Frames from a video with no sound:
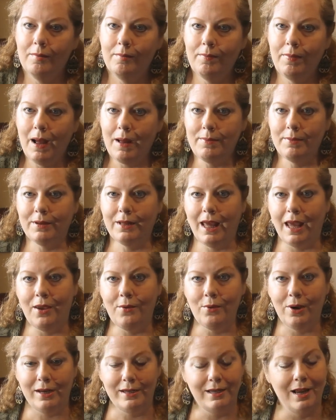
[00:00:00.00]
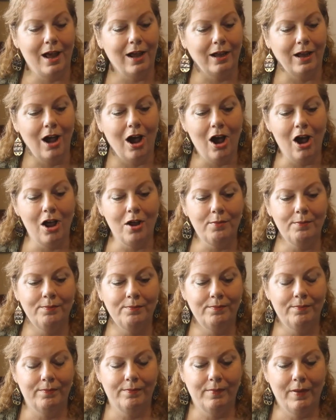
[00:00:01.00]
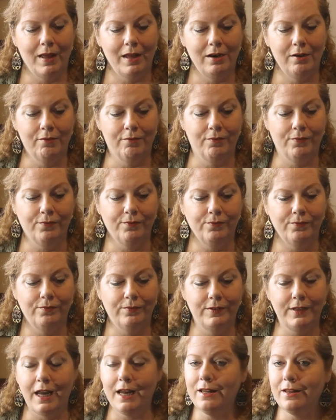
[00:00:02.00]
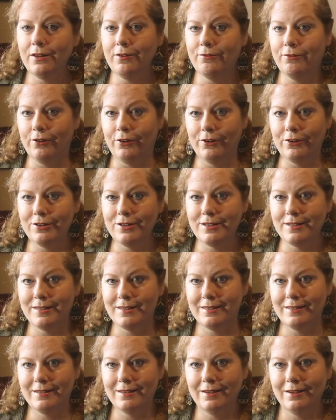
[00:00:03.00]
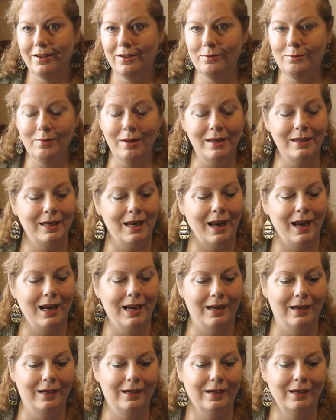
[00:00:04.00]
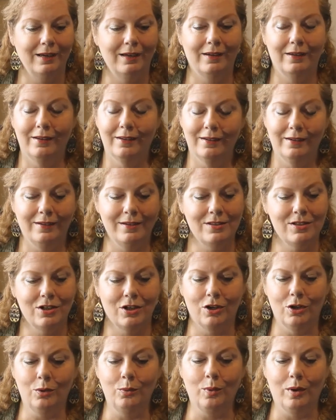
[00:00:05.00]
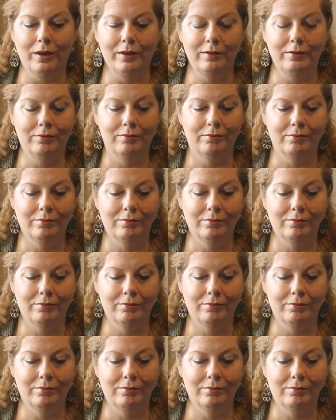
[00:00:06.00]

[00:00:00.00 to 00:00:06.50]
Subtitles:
BibleGateway.com had a daily verse on Monday. It's a good one.